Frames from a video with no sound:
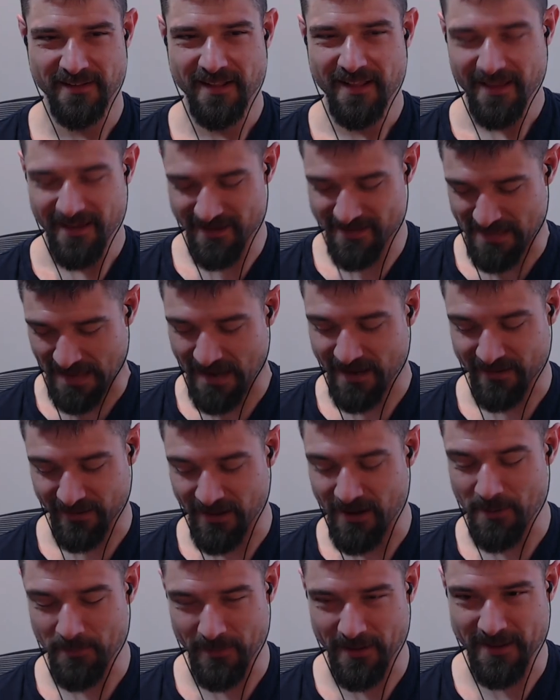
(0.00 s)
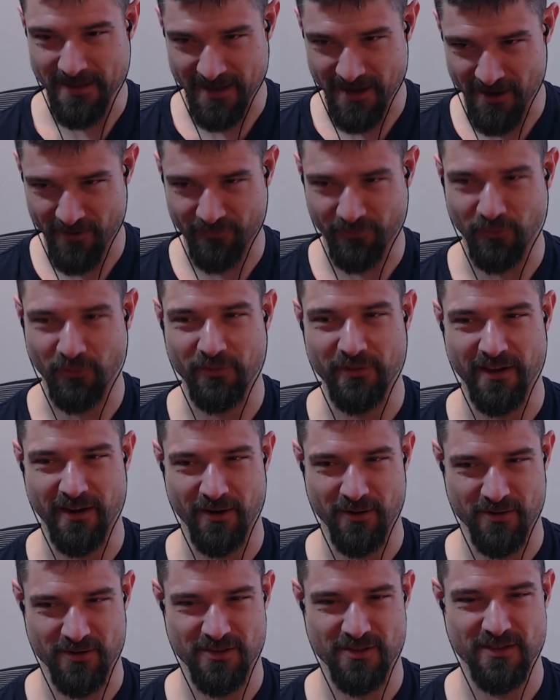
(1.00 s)
exactly. I'm like, careful
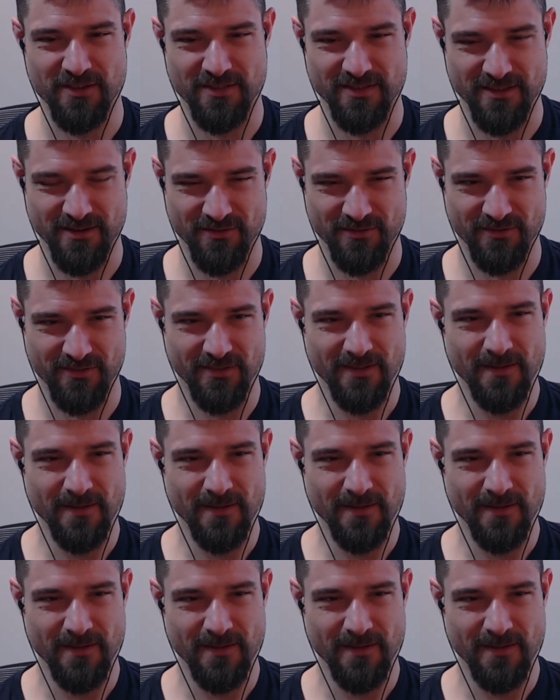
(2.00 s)
there. There,